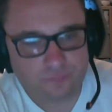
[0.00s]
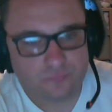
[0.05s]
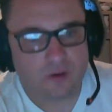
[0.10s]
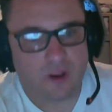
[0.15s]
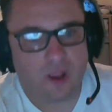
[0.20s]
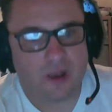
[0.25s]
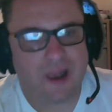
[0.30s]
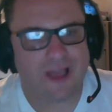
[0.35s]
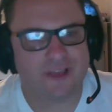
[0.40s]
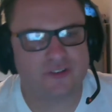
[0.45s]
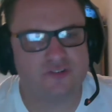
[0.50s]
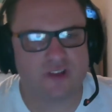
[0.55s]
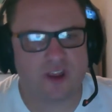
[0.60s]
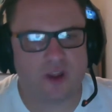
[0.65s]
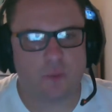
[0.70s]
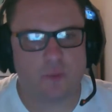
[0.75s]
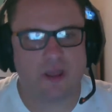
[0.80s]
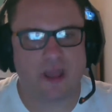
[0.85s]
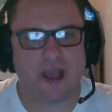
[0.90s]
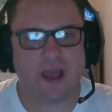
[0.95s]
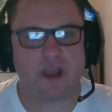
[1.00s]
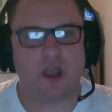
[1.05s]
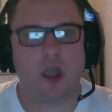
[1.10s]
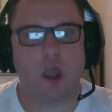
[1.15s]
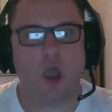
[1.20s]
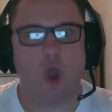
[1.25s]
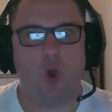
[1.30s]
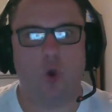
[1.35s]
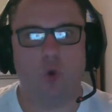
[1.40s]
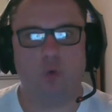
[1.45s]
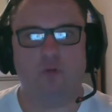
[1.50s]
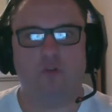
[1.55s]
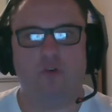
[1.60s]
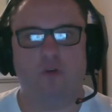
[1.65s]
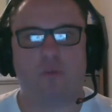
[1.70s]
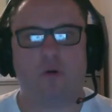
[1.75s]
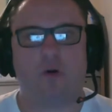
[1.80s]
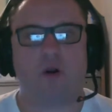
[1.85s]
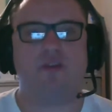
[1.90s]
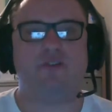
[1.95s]
Last year we had loads of
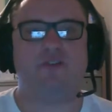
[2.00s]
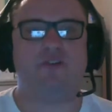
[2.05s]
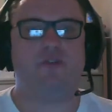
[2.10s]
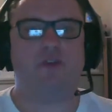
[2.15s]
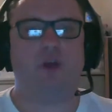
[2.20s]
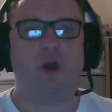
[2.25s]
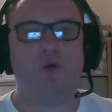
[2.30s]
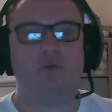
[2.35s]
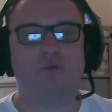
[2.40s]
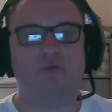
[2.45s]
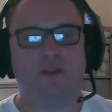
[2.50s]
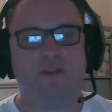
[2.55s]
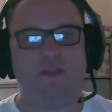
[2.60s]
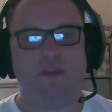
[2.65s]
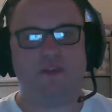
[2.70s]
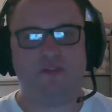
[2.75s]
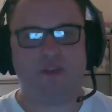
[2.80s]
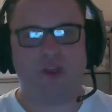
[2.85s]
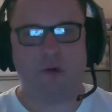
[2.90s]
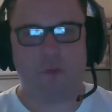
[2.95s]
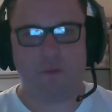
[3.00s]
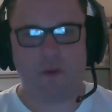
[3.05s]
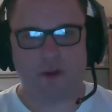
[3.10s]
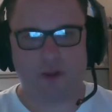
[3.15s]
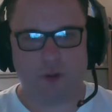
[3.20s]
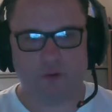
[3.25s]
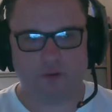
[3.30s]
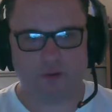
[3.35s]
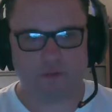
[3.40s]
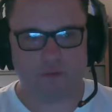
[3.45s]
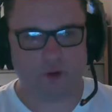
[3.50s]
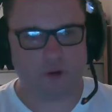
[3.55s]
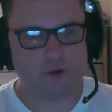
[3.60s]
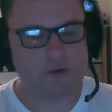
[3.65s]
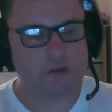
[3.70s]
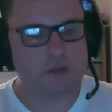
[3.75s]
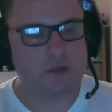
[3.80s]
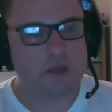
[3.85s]
prizes, and hopefully this year will be no different.